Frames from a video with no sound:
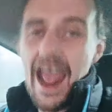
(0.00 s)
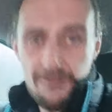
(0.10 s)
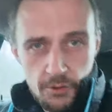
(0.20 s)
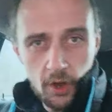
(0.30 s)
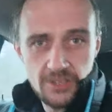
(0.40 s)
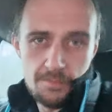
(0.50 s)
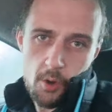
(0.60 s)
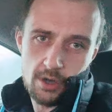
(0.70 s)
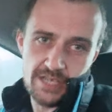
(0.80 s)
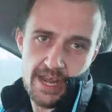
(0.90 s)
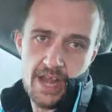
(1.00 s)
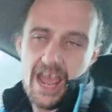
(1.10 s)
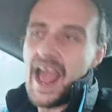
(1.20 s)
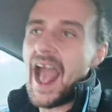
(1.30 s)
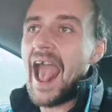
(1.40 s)
Everyone's mucked in.
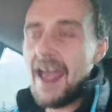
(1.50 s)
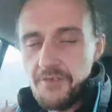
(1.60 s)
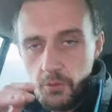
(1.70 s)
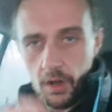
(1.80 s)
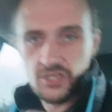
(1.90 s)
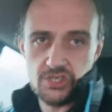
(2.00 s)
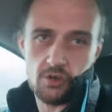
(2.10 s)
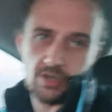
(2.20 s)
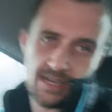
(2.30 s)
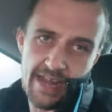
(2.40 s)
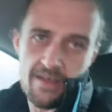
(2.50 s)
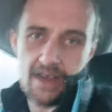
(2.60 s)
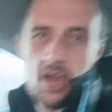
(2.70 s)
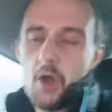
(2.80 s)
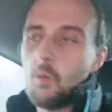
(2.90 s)
Everyone's stuck
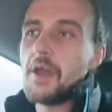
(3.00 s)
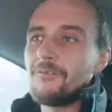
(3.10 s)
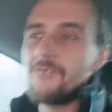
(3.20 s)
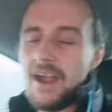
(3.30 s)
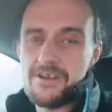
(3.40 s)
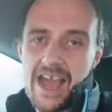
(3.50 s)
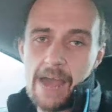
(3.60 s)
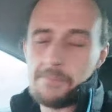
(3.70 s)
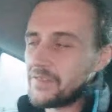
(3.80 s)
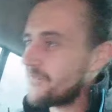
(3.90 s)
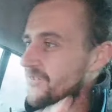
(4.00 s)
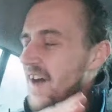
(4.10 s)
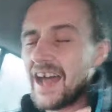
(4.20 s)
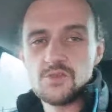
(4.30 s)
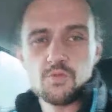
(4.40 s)
together. We are very happy. The
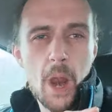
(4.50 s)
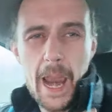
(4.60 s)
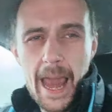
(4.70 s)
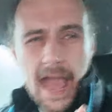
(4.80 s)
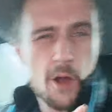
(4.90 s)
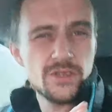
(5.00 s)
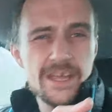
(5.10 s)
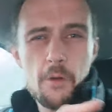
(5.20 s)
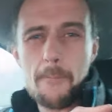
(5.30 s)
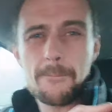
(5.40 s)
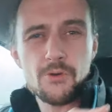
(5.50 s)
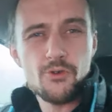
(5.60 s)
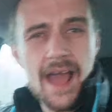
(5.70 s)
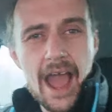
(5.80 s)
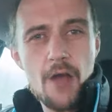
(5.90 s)
fans were loud. They were
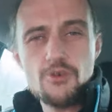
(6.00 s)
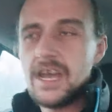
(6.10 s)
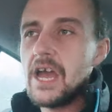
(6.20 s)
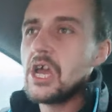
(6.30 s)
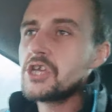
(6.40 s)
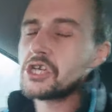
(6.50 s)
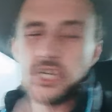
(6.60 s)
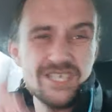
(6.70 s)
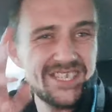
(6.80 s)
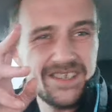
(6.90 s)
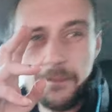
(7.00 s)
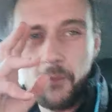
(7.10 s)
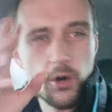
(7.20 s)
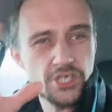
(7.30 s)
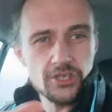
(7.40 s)
proud. You should have seen the
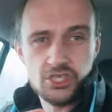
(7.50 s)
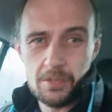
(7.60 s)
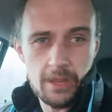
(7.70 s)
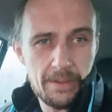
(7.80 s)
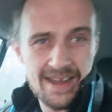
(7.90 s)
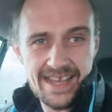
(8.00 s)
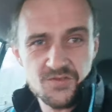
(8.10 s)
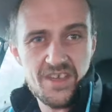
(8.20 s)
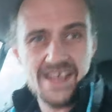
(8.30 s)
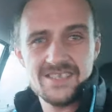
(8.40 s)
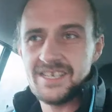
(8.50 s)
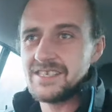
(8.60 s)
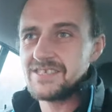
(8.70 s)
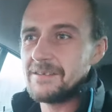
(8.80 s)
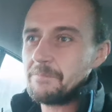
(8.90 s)
emotion on some of the players' faces.